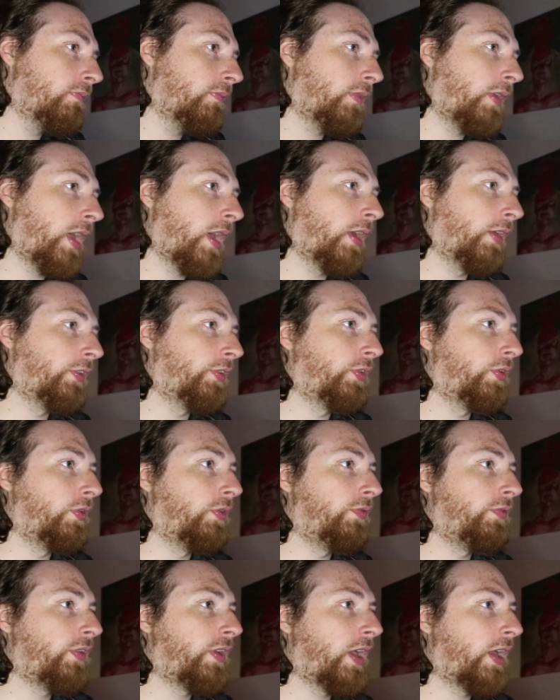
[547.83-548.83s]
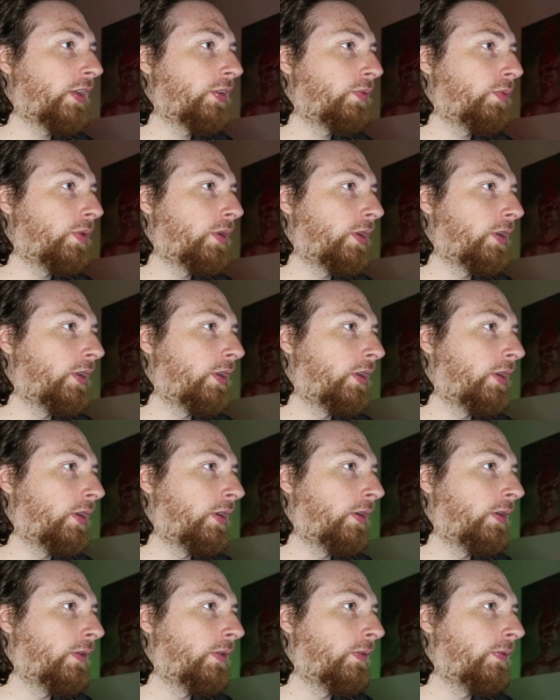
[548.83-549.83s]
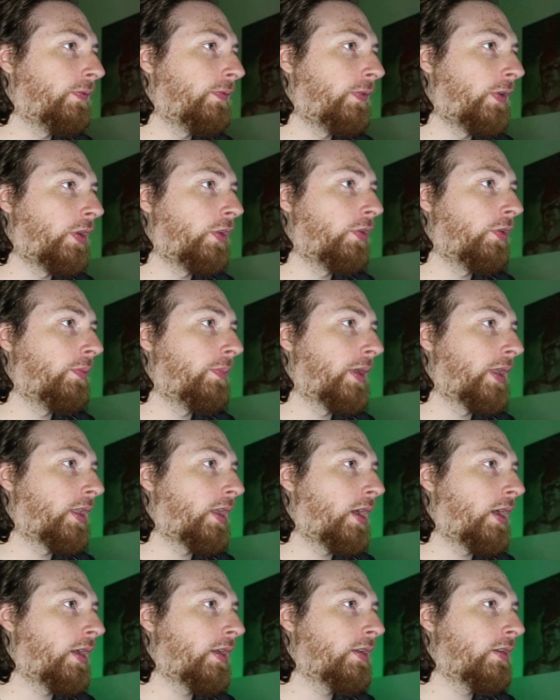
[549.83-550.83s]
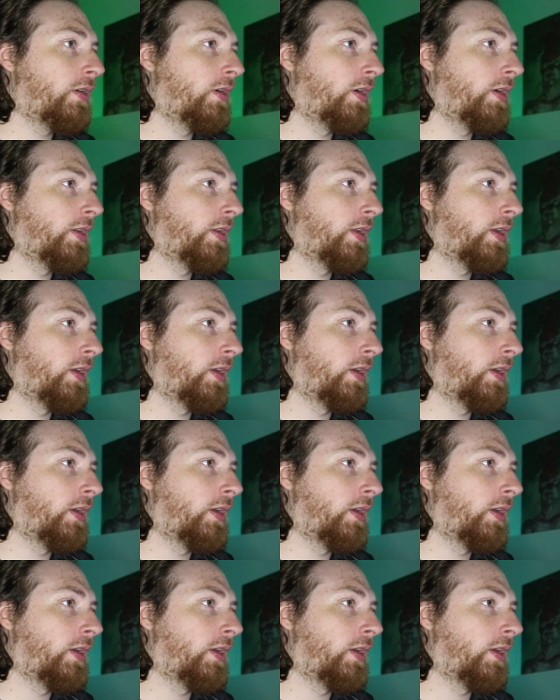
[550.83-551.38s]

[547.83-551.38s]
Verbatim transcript: Yeah, so if you guys want to follow my guy on